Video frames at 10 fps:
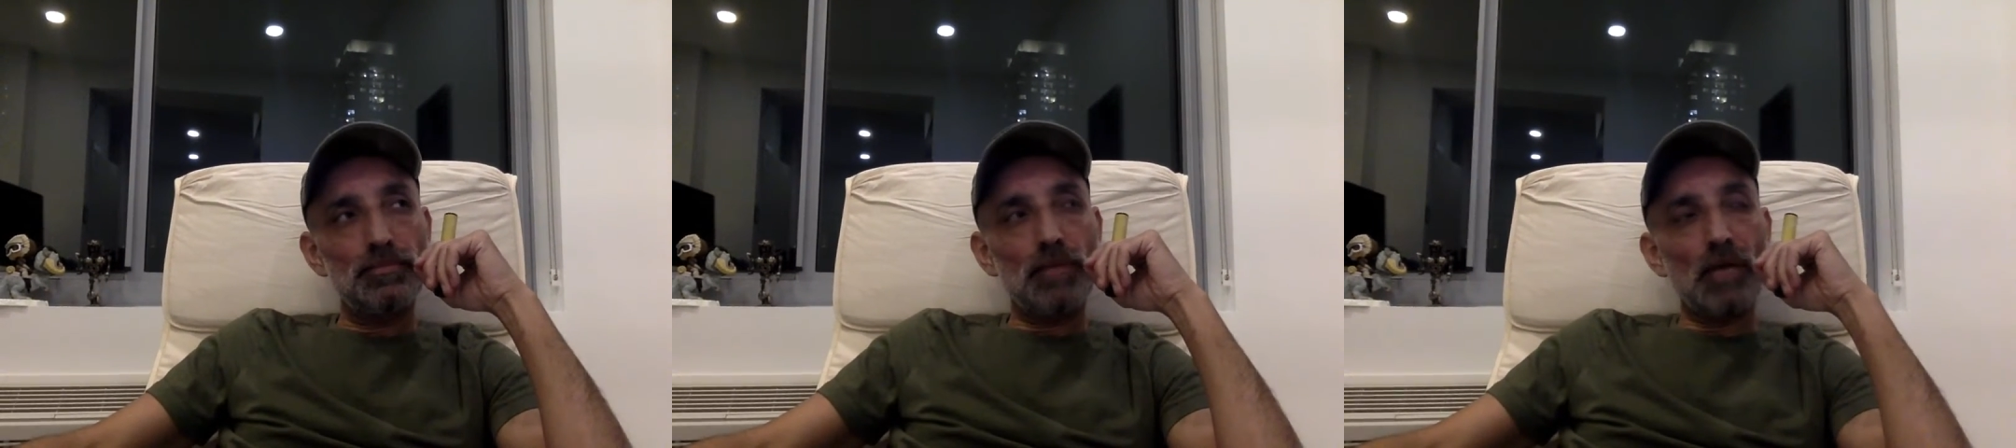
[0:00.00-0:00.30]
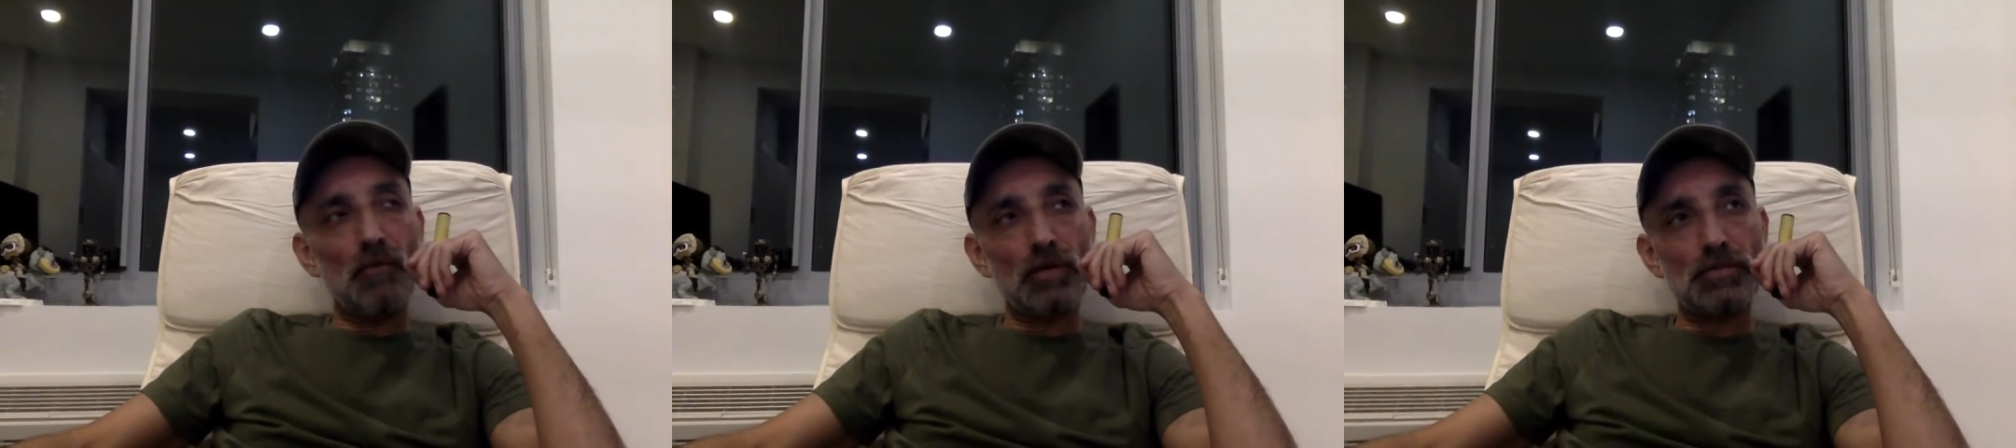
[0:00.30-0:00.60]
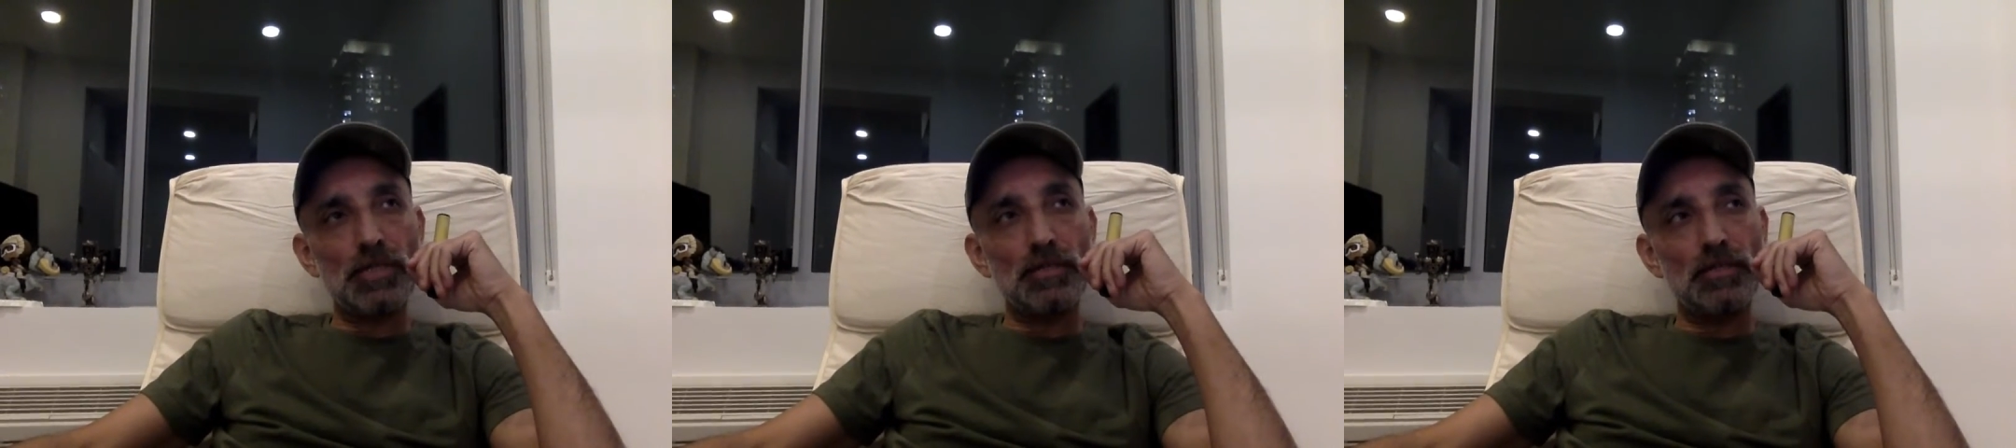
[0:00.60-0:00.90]
I want to
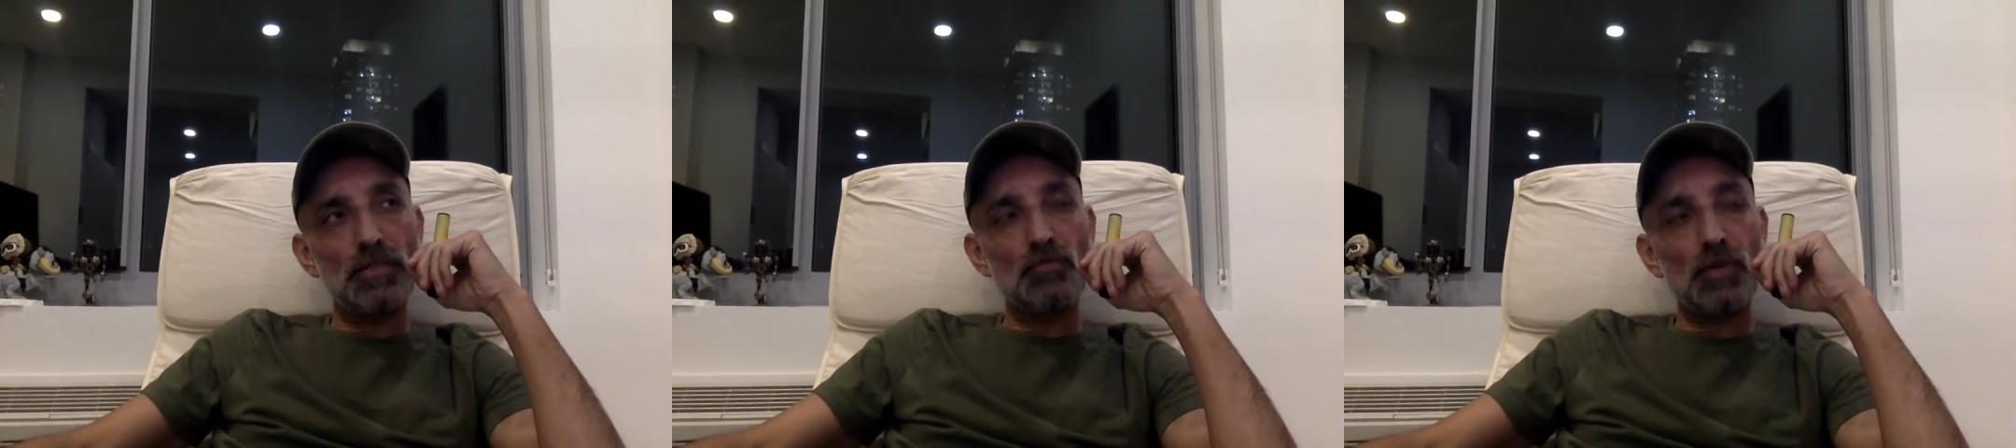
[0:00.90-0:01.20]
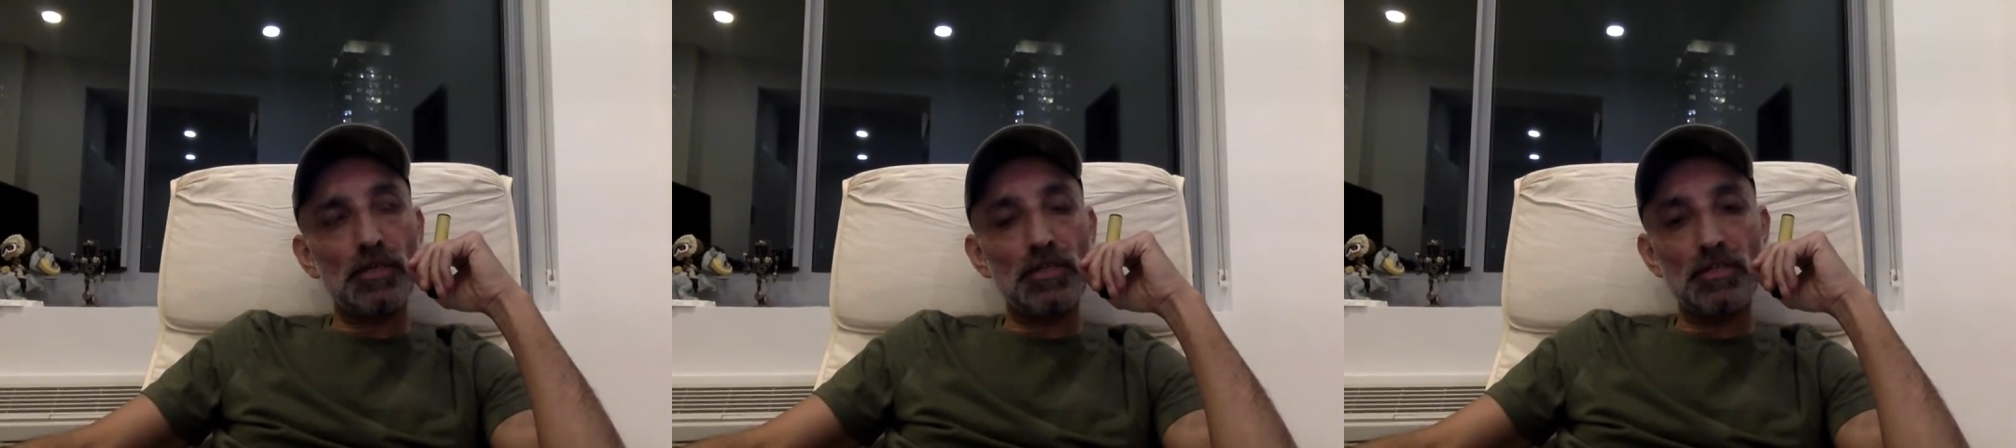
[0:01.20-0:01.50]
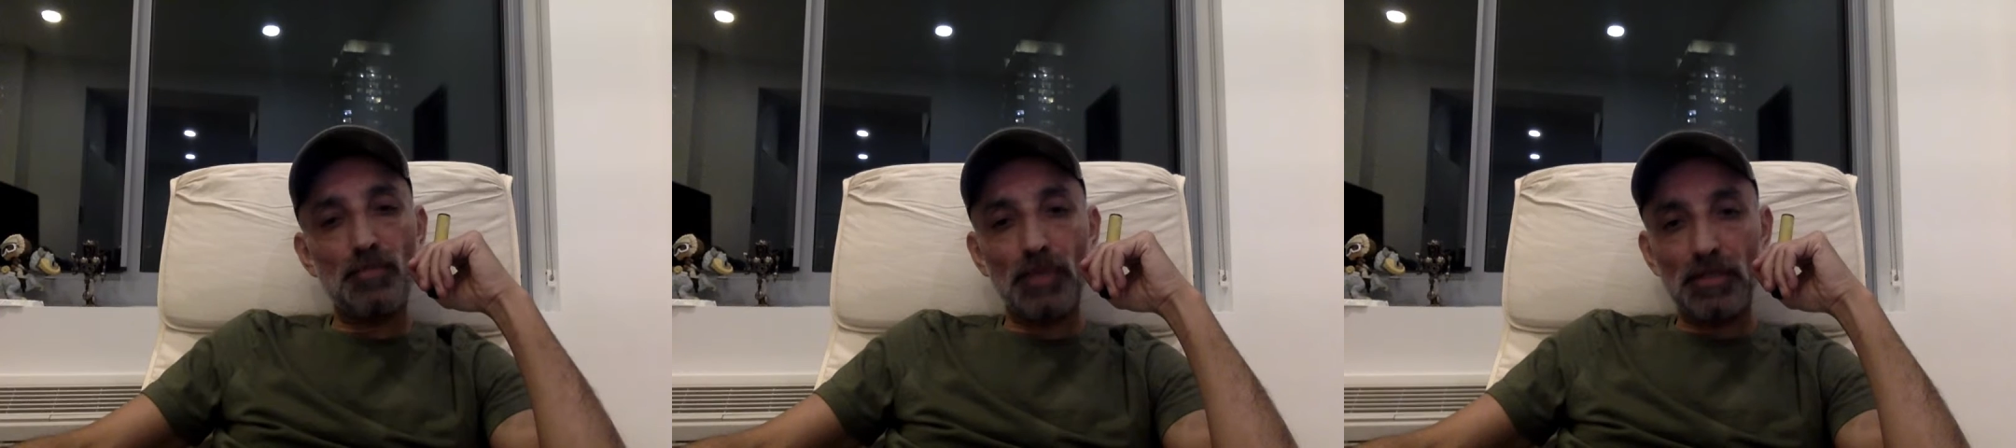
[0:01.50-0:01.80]
say it is what it is,
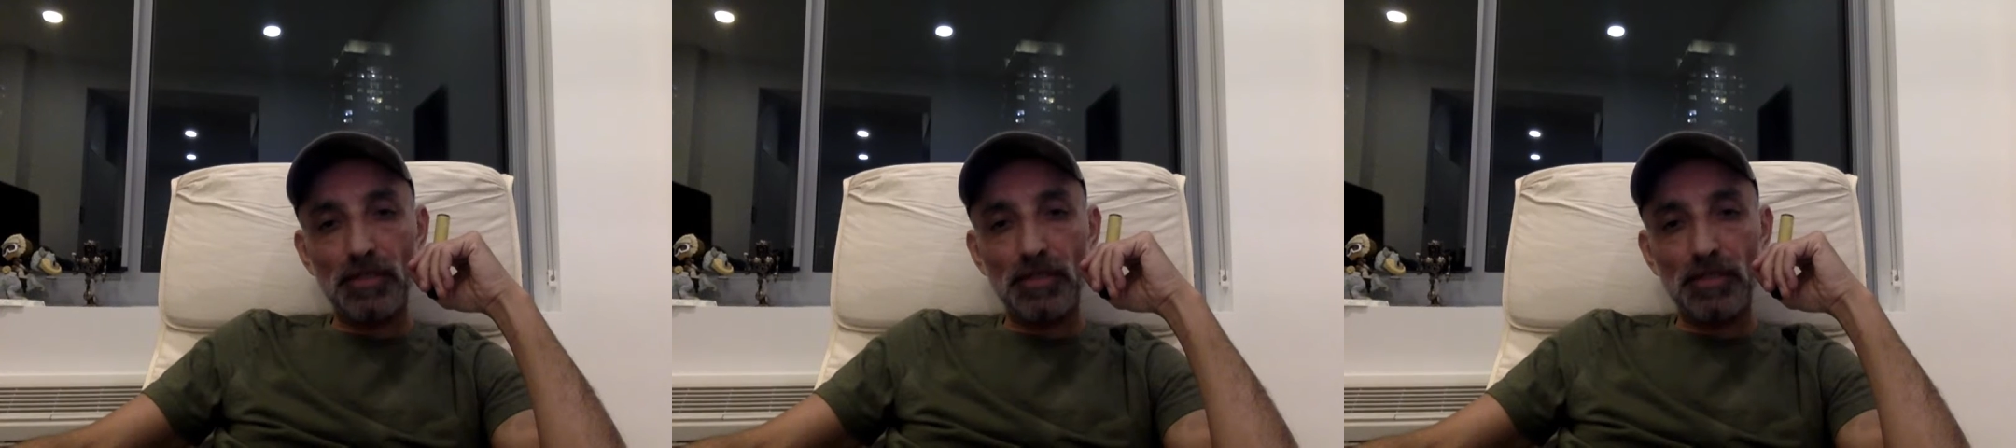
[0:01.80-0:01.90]
but